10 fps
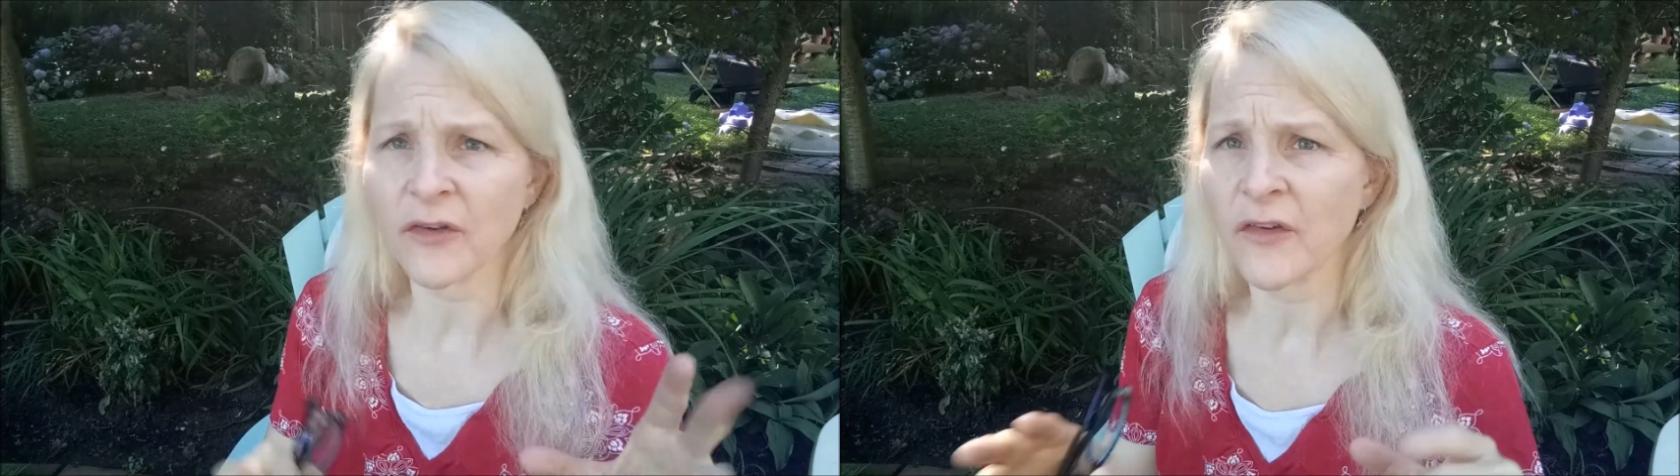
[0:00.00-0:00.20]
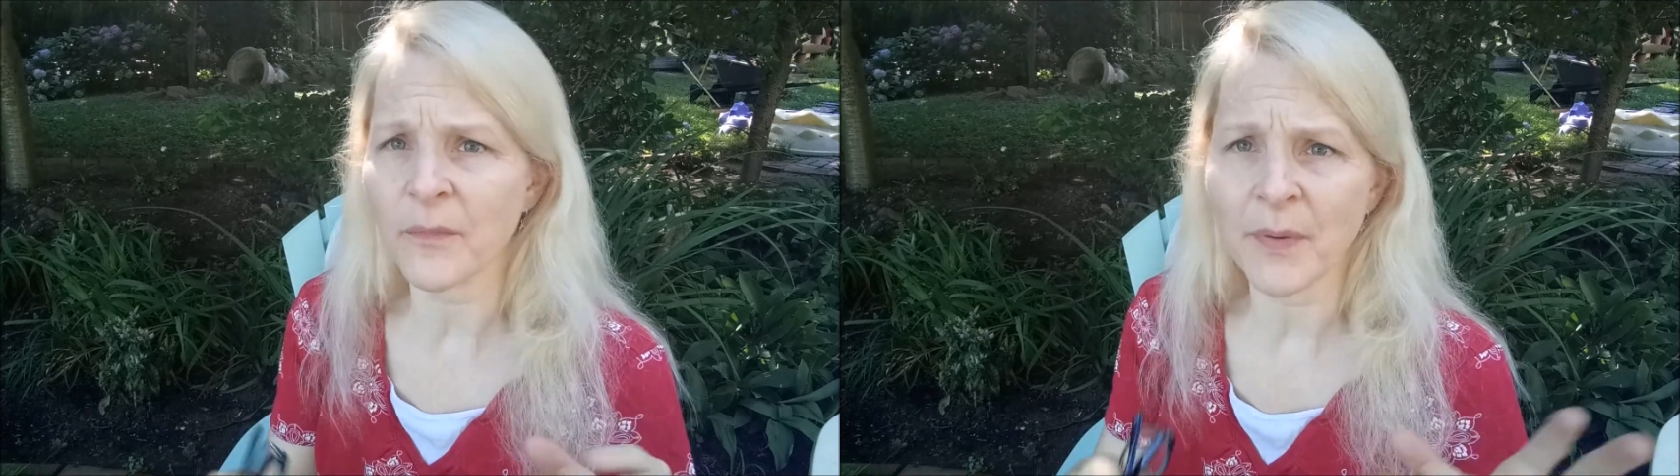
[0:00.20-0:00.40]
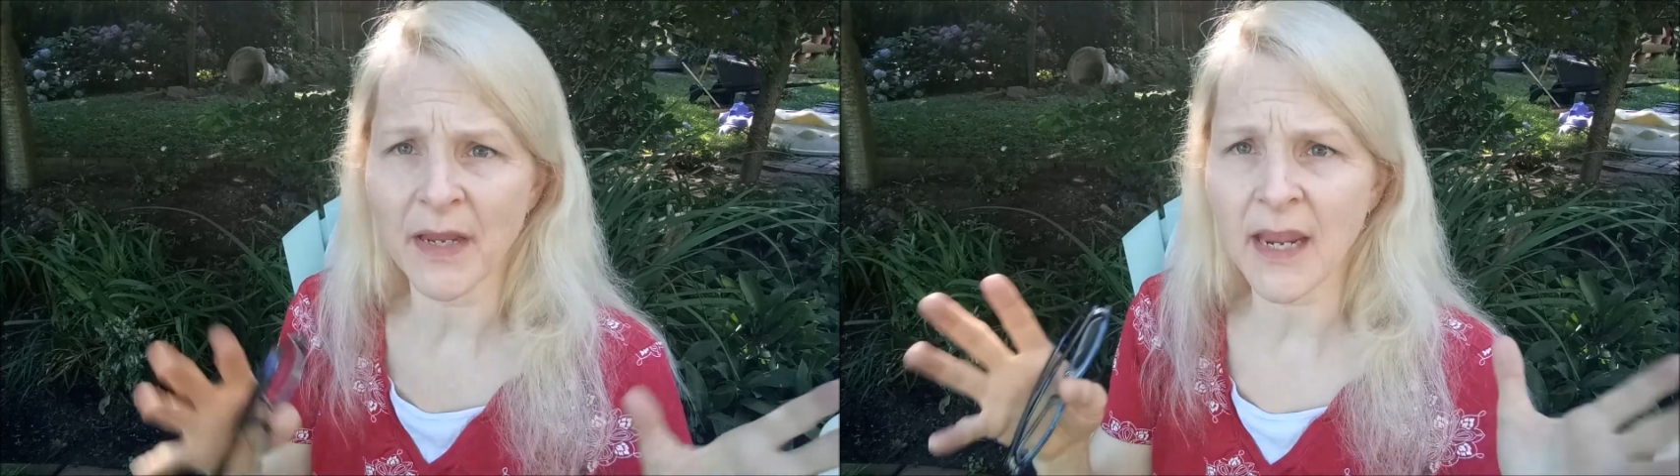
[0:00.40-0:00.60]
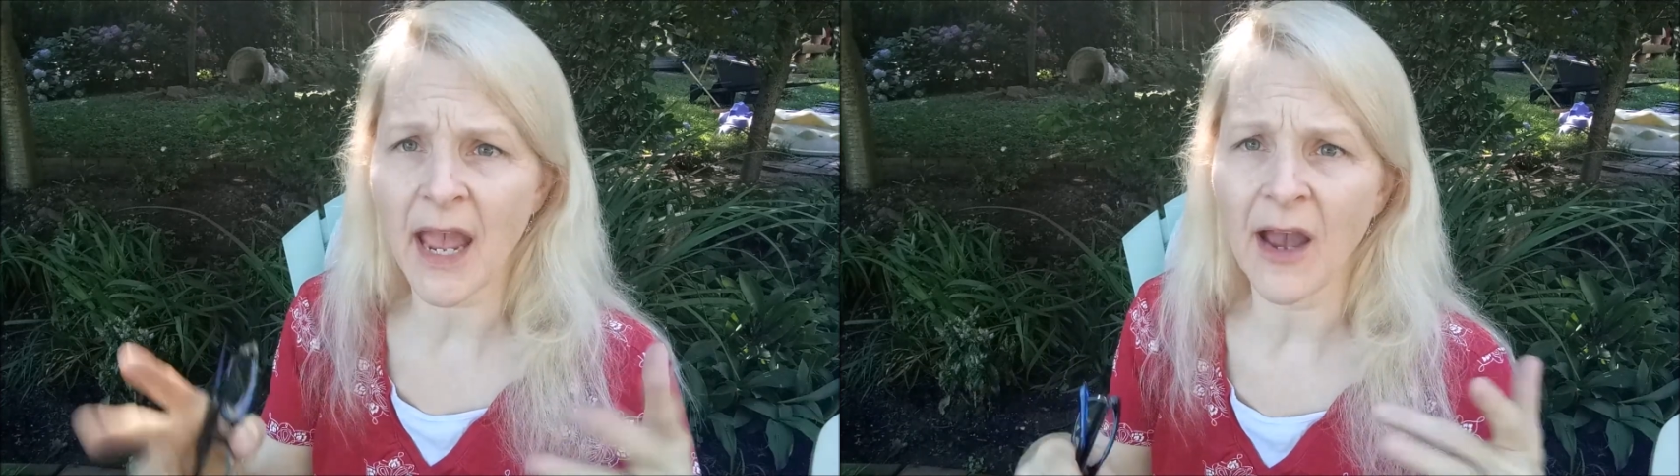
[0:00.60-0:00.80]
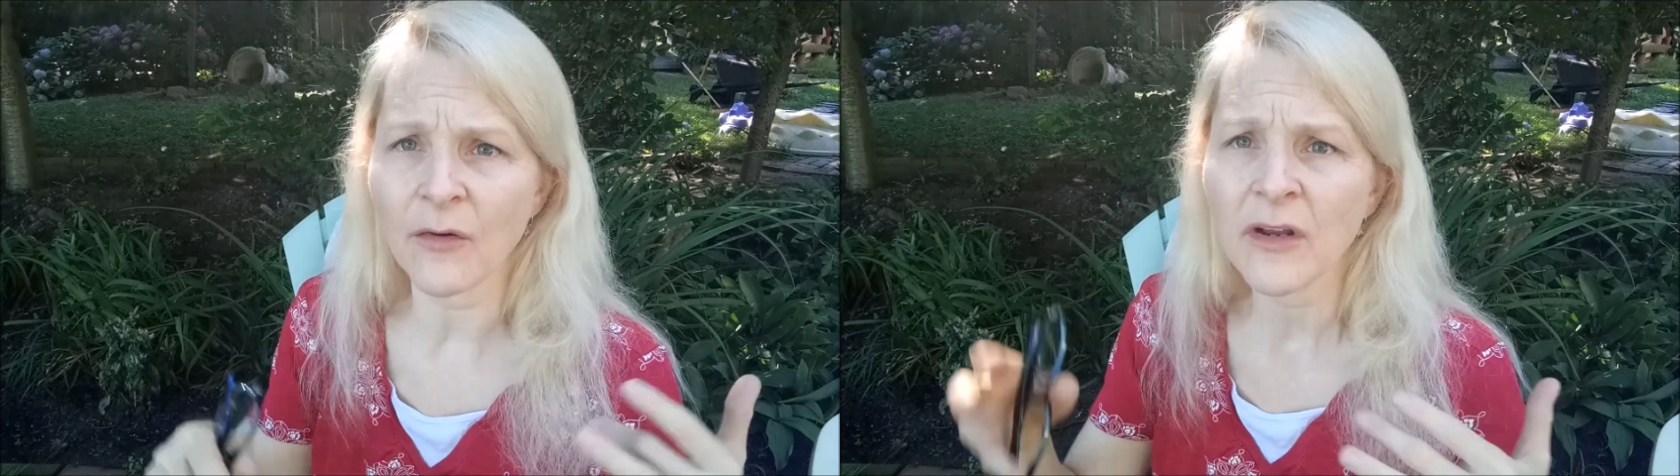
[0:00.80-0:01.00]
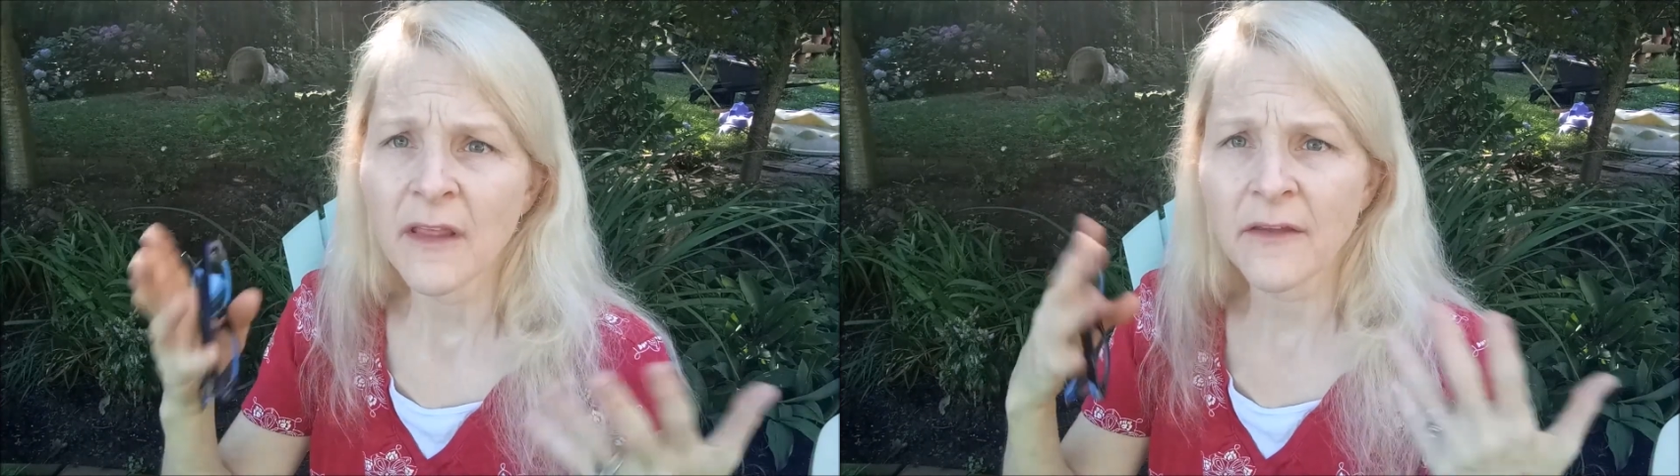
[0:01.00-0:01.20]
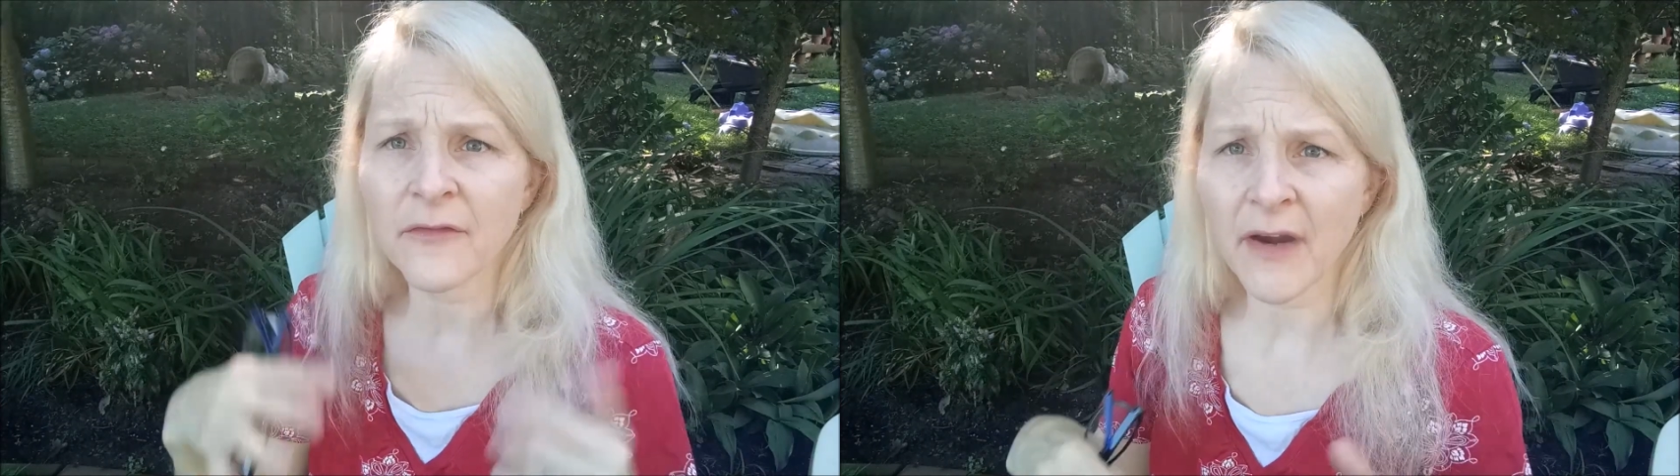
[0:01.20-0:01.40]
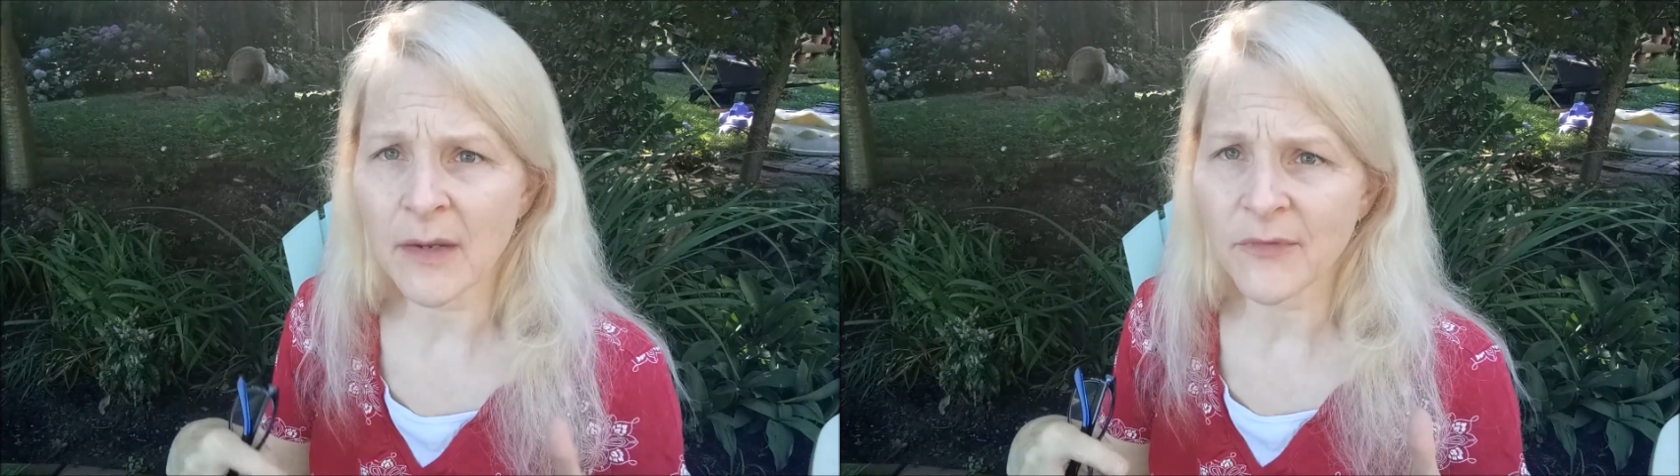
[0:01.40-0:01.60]
you just pick out the
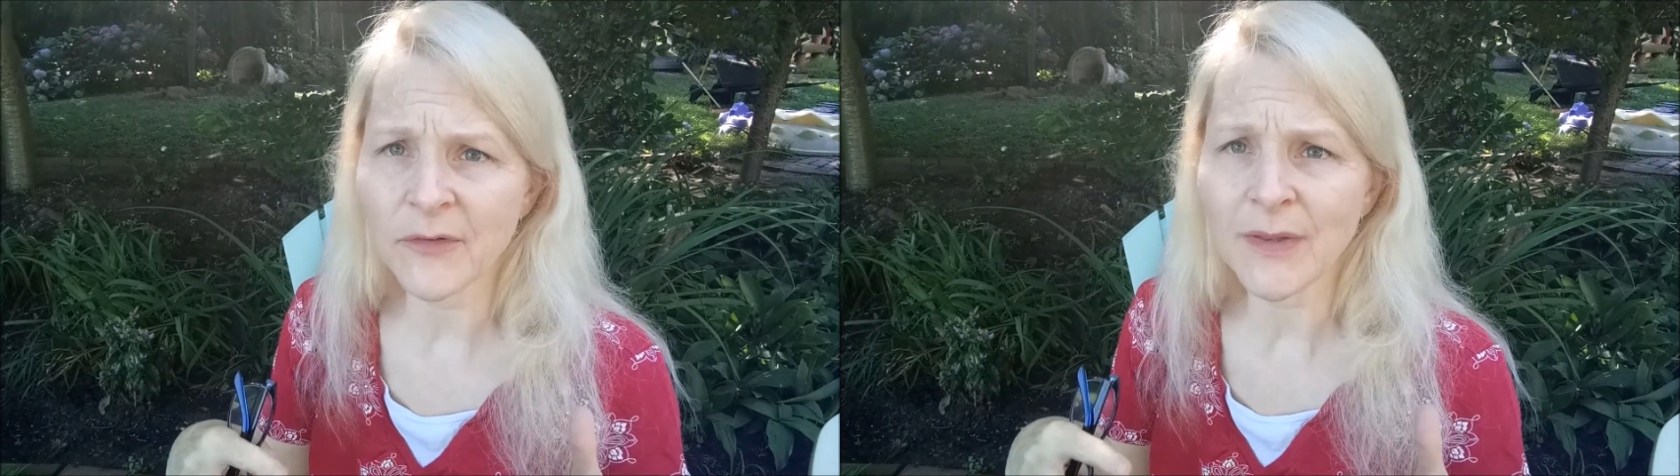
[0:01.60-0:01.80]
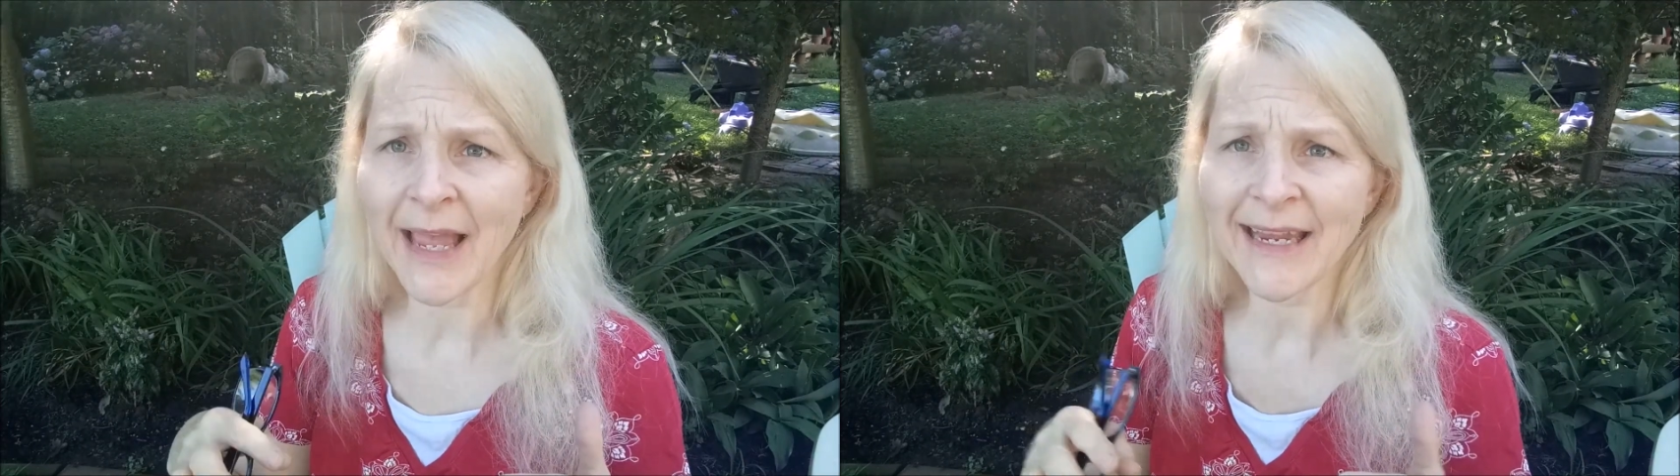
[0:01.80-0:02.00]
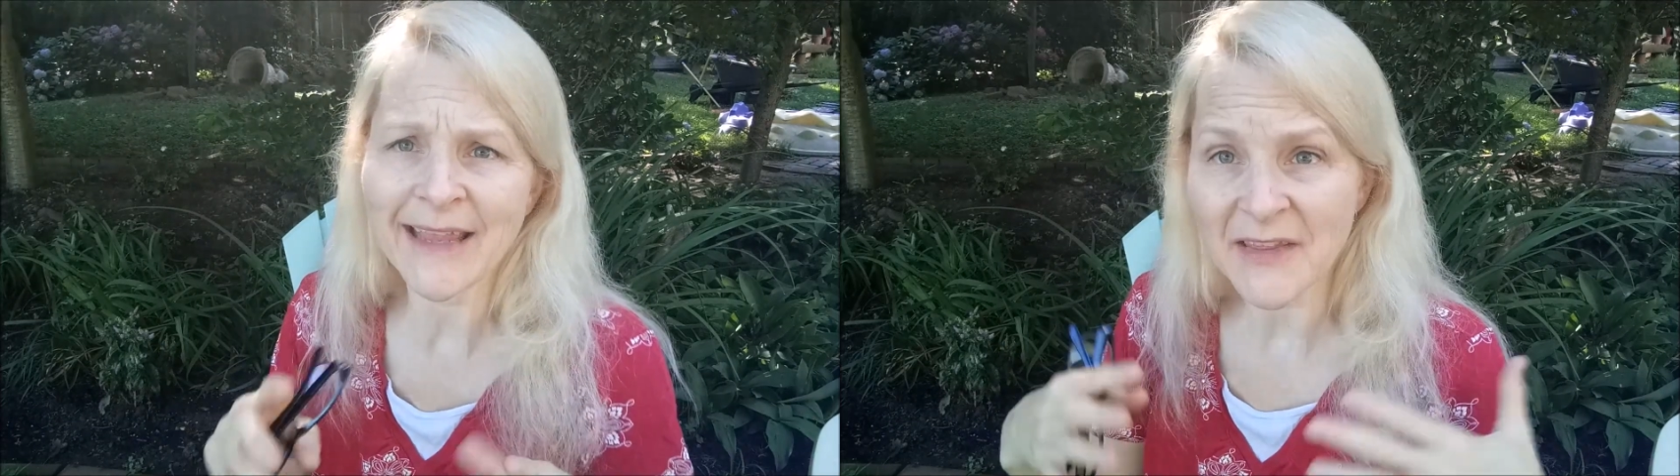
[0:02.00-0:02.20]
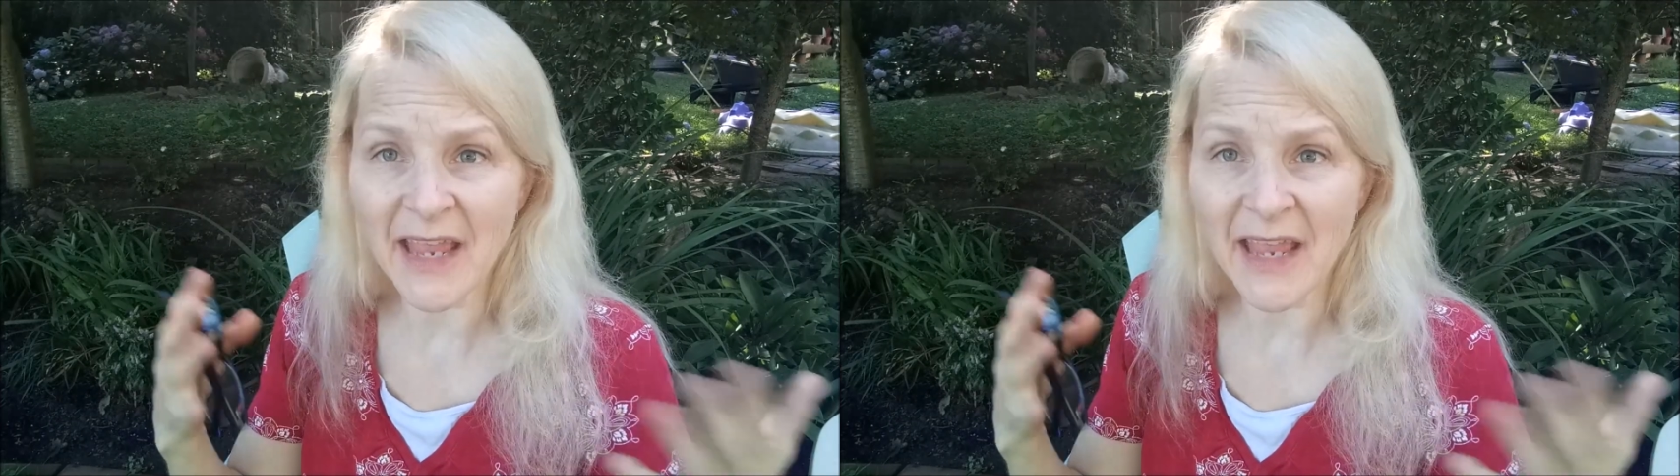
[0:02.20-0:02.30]
frames you like,